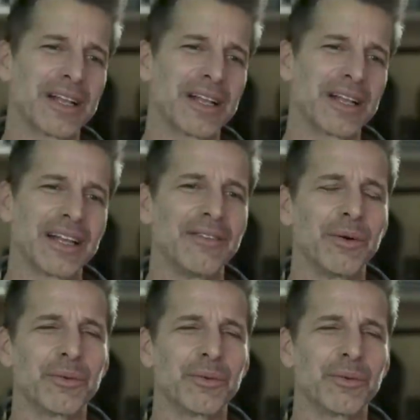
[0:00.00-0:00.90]
everyone
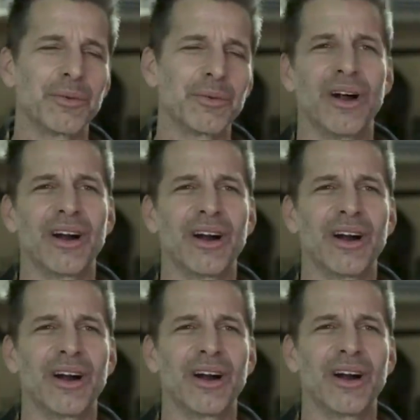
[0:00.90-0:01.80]
worked so hard. I just
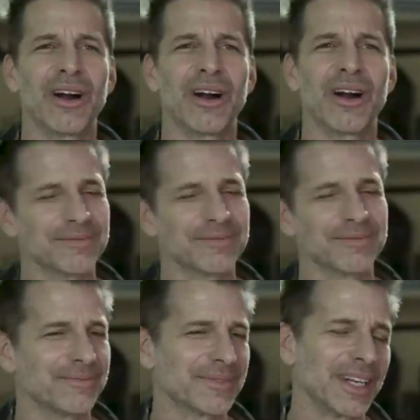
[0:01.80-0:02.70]
felt like,
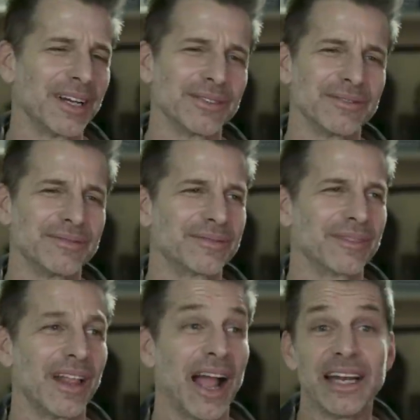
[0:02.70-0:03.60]
you know,
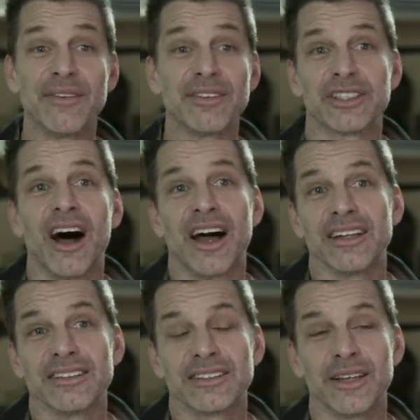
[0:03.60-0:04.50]
I never saw it.
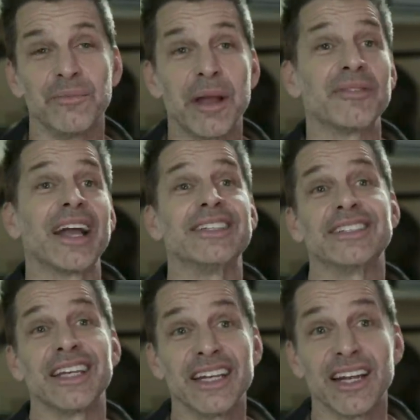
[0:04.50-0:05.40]
So maybe if I had
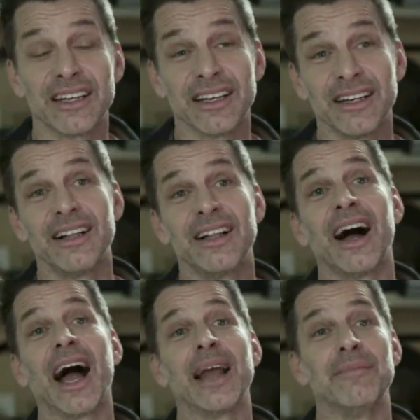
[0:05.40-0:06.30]
seen it,
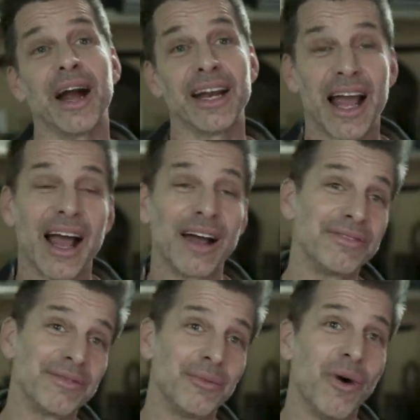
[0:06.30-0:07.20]
I might have
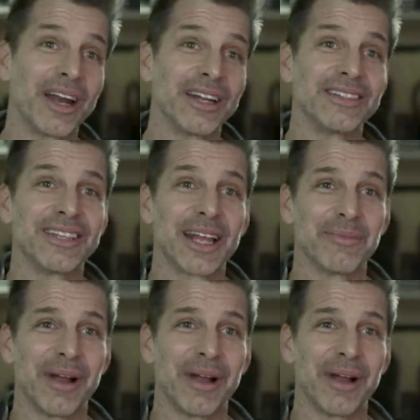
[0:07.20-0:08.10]
wanted to take
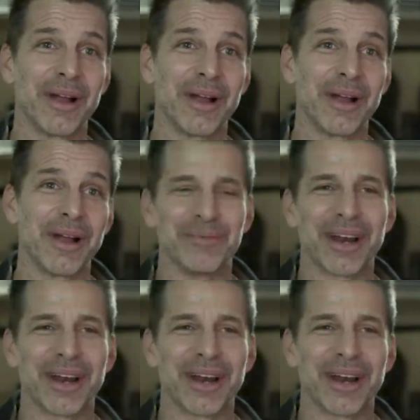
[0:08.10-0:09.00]
my name off it, but I
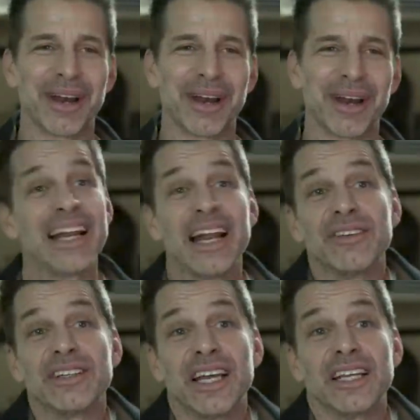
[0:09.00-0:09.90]
don't. Yeah. I never
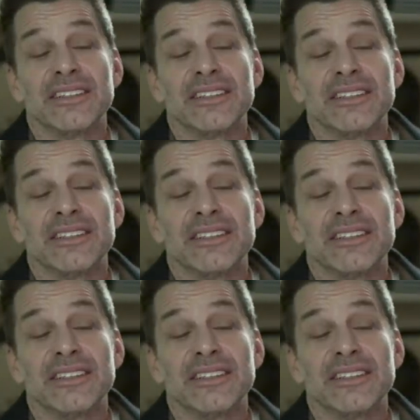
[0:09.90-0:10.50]
did, so I couldn't.